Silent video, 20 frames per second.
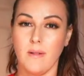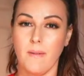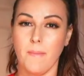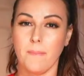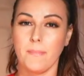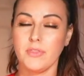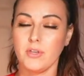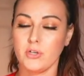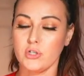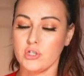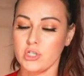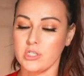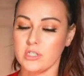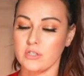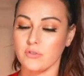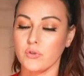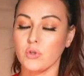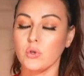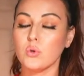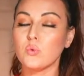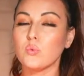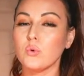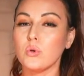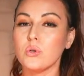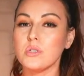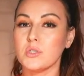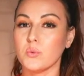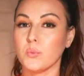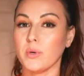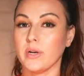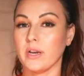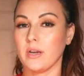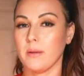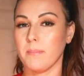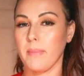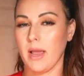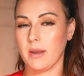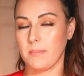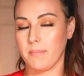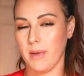but there's just a few rules that we're going to
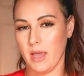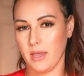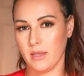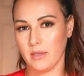abide by